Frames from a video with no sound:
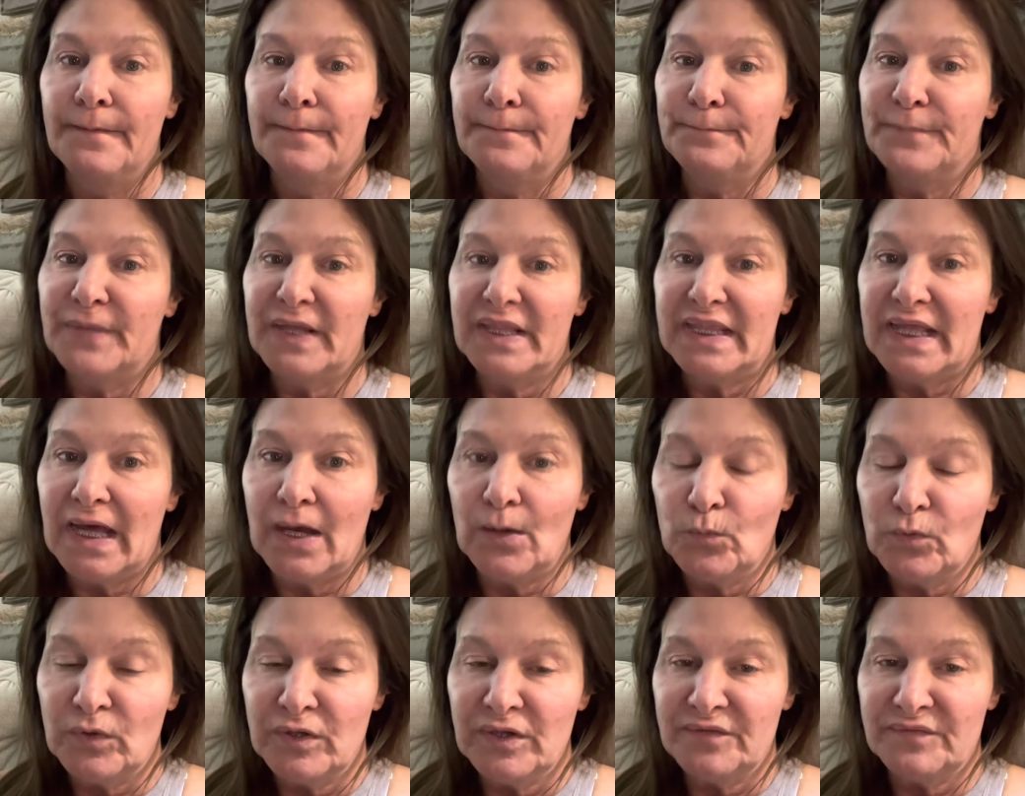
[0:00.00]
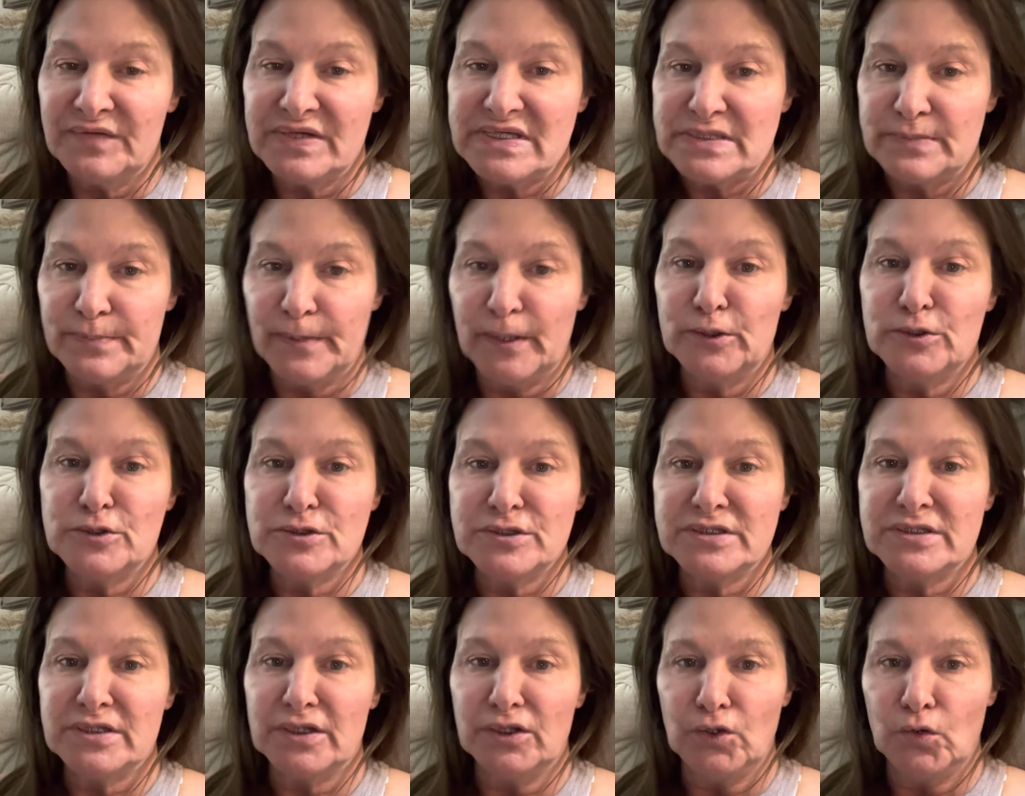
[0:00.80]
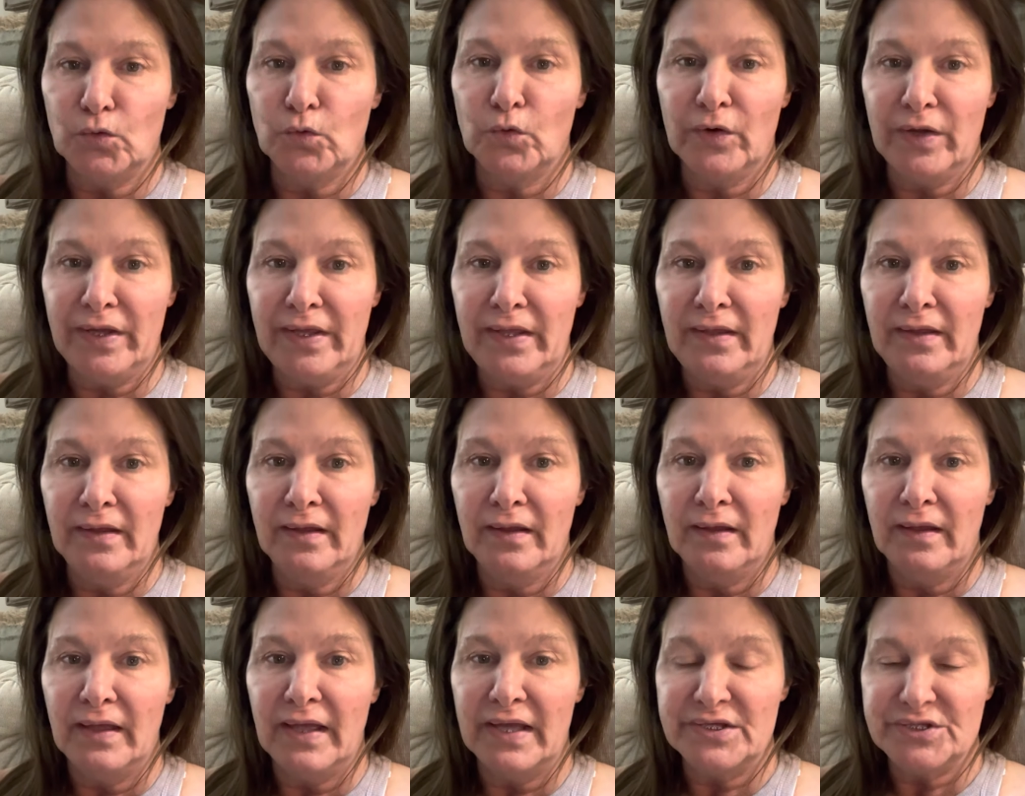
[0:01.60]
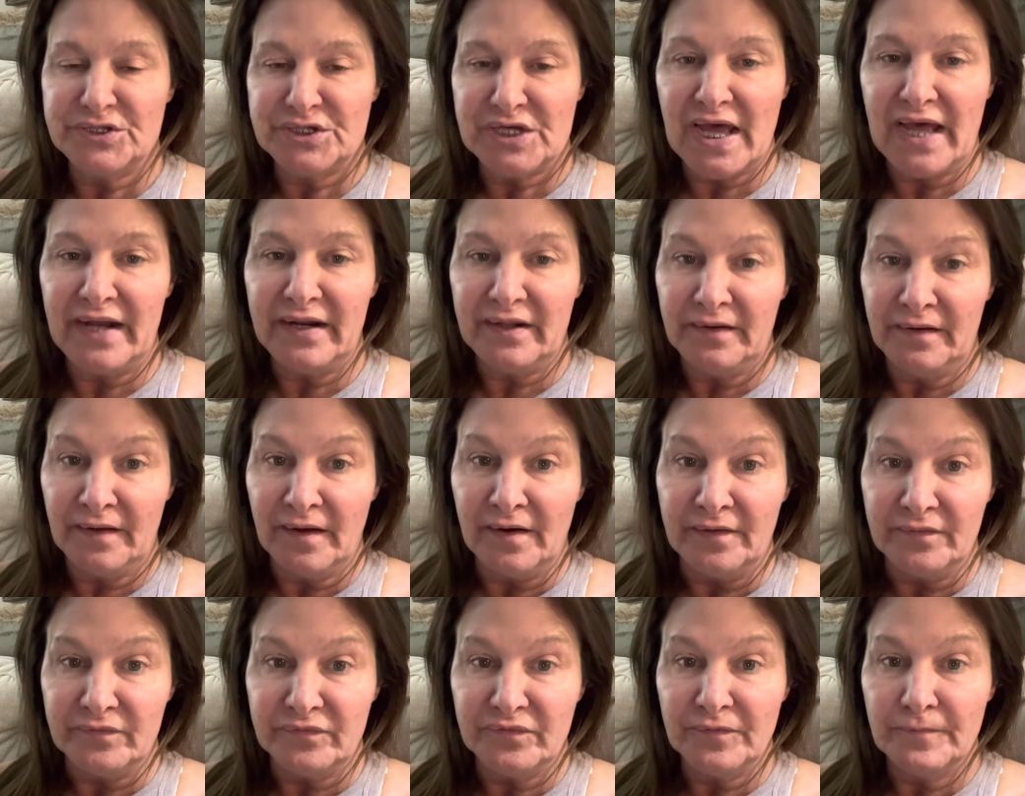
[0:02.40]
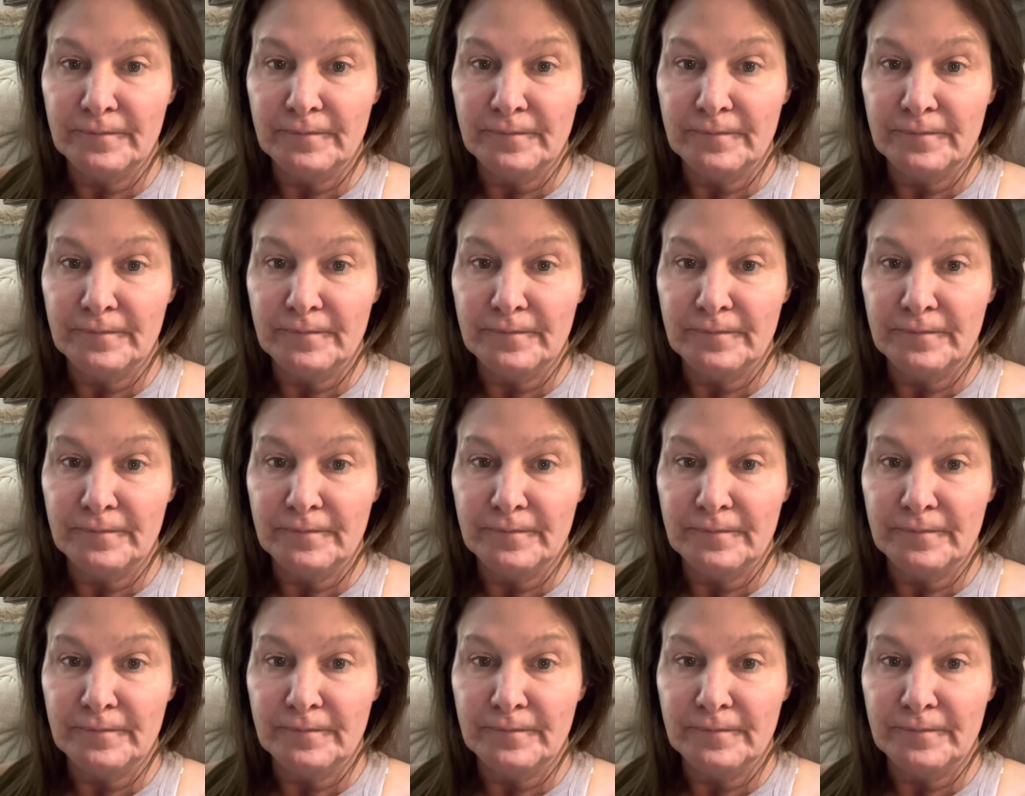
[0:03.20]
But that wouldn't have exposed Lori and Chad enough.